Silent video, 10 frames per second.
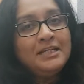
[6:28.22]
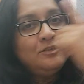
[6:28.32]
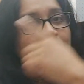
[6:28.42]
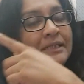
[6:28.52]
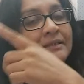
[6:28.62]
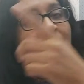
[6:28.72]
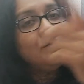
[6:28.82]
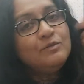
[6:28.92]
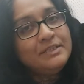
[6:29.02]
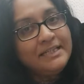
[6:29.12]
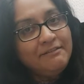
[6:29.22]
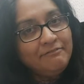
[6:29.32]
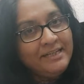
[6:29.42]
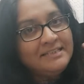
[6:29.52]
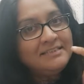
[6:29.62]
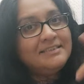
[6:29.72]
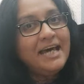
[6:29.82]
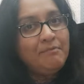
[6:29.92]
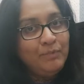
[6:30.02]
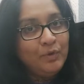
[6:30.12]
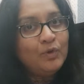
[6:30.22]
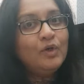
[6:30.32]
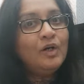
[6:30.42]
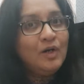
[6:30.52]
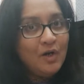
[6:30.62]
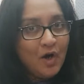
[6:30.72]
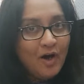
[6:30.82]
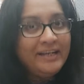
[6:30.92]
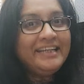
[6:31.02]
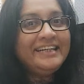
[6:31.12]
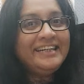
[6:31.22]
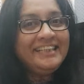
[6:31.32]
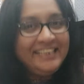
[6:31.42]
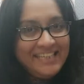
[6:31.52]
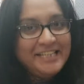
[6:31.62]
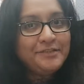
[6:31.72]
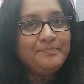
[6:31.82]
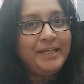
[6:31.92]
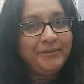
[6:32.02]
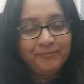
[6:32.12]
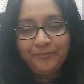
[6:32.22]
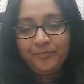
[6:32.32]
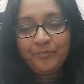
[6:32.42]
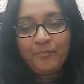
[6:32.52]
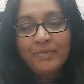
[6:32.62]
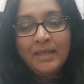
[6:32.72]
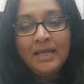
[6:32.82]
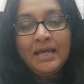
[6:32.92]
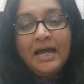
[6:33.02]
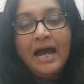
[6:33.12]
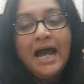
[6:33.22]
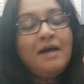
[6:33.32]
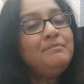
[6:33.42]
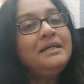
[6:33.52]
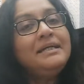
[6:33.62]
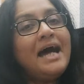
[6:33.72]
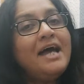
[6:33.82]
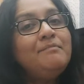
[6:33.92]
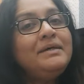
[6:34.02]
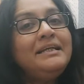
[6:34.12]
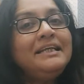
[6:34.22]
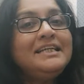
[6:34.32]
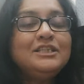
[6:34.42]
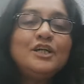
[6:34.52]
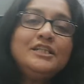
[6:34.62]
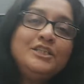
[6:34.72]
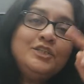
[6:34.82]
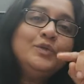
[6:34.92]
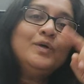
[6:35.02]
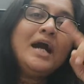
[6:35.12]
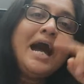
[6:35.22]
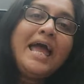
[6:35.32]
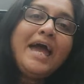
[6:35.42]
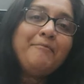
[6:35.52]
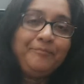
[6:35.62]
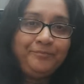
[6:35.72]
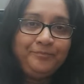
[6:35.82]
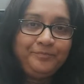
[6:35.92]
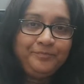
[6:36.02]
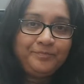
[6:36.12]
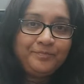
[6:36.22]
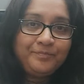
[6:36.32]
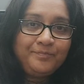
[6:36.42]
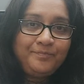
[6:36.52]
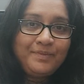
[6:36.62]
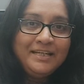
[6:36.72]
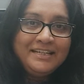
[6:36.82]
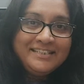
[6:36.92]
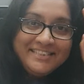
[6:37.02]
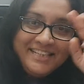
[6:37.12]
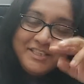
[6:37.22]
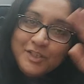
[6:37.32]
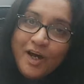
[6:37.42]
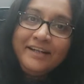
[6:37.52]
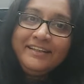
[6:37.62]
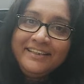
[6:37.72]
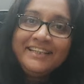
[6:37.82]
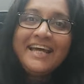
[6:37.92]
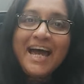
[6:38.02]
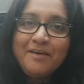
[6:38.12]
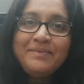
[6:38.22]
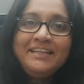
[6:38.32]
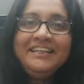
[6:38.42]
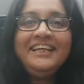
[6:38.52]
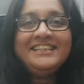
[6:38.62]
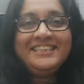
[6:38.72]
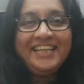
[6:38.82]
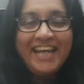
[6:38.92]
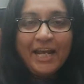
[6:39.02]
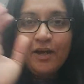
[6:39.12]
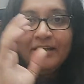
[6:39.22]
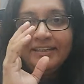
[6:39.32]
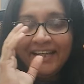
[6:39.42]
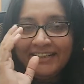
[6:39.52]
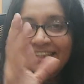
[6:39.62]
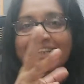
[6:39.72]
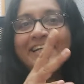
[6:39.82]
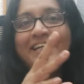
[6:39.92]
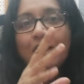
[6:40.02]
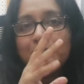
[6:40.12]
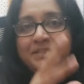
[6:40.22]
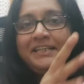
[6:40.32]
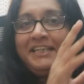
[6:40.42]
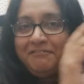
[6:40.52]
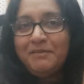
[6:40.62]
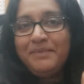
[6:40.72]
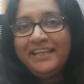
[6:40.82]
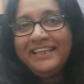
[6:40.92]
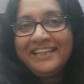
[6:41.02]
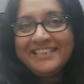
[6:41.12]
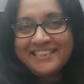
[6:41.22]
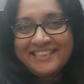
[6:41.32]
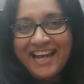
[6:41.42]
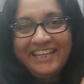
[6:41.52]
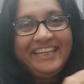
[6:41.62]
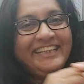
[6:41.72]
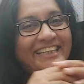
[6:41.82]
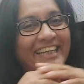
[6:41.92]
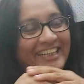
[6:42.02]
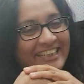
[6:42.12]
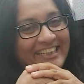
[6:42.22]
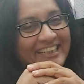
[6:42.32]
So the 1,000 winds that blow on earth is me. I am the diamond glints on snow. I am. She is not the diamond glint. She cannot technically, objectively be the shining thing.